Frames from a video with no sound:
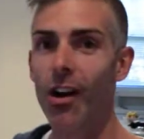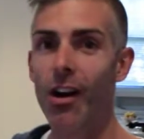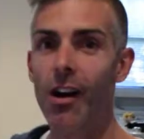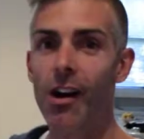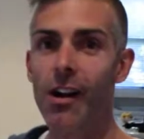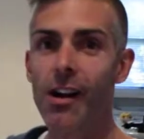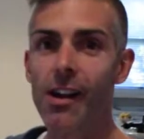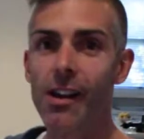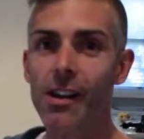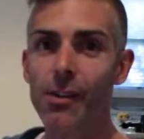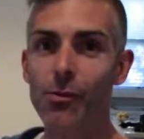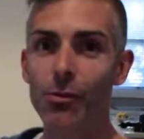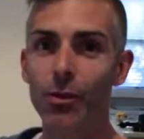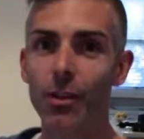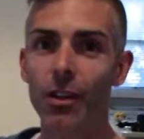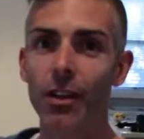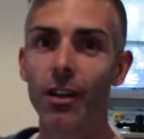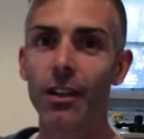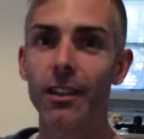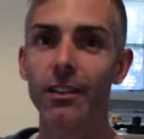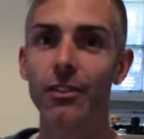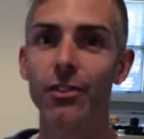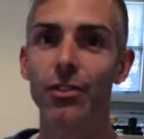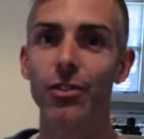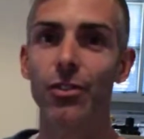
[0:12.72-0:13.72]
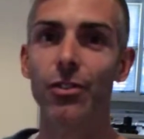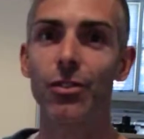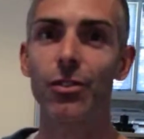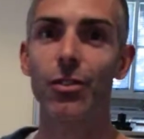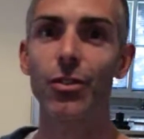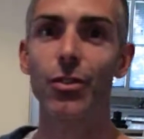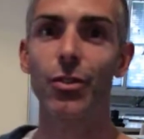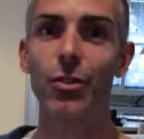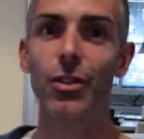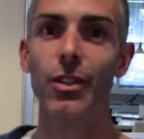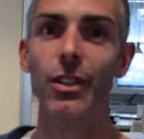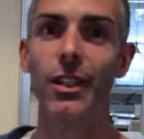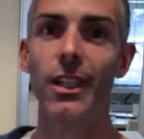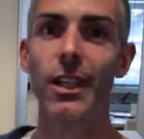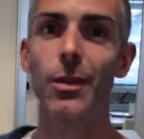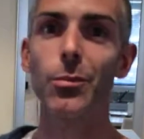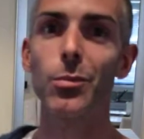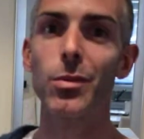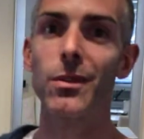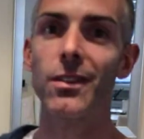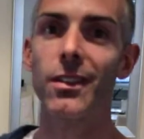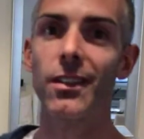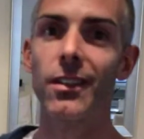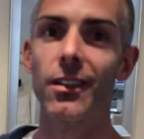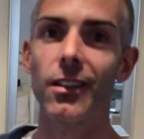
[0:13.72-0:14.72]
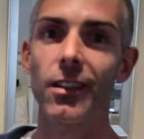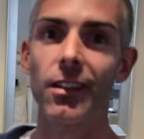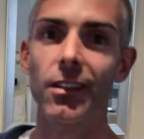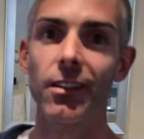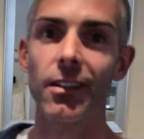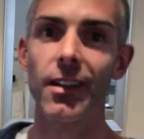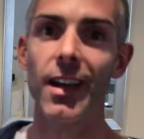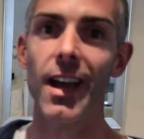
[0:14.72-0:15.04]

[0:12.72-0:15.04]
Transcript: I would like to look in particular